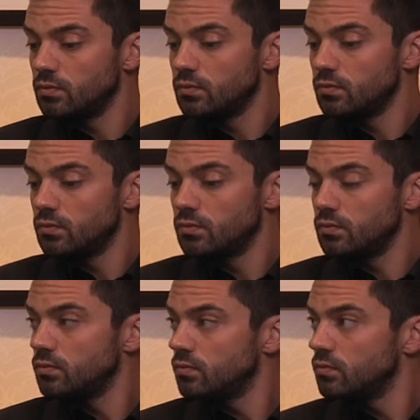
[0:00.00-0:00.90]

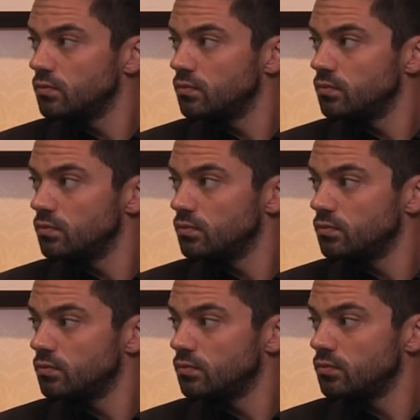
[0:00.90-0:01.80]

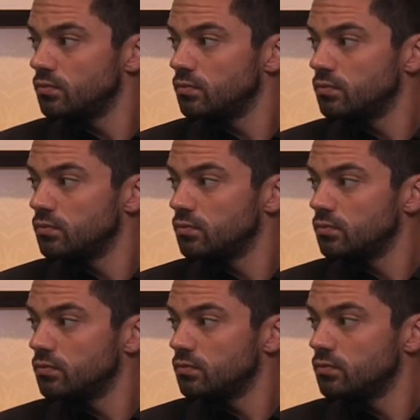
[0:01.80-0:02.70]

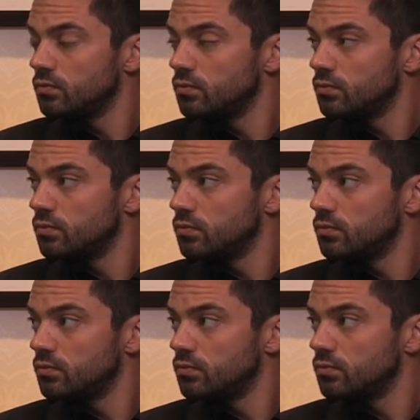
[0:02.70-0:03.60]

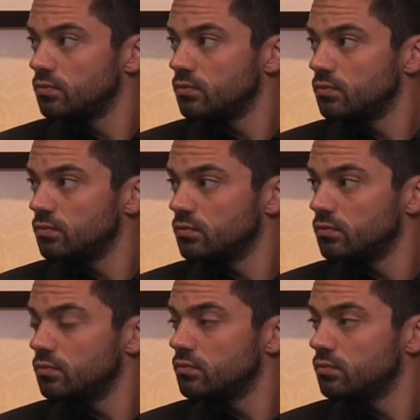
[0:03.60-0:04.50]

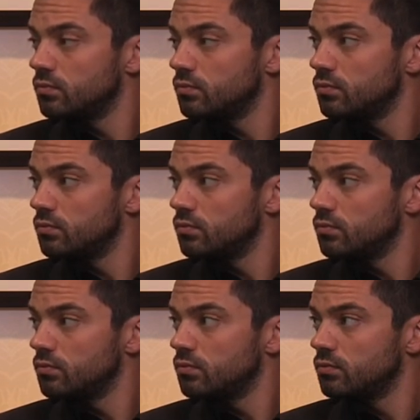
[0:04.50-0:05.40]

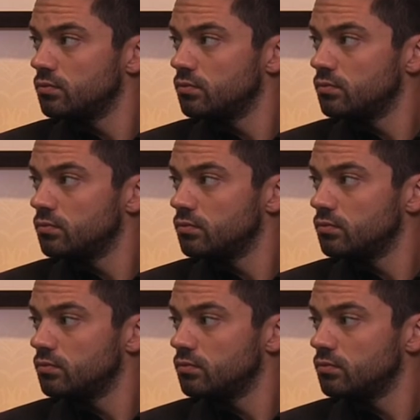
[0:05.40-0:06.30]

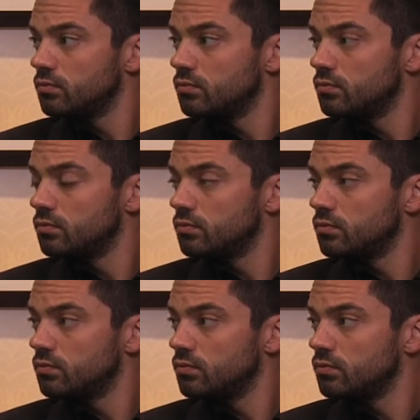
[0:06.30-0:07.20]

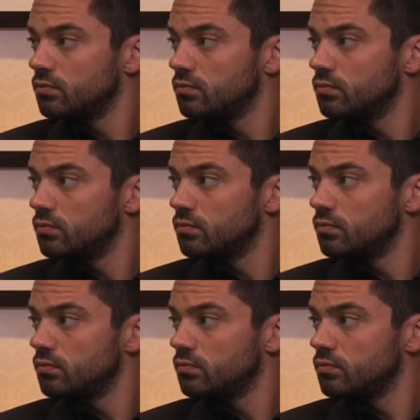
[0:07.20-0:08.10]
No words are spoken by the person on screen.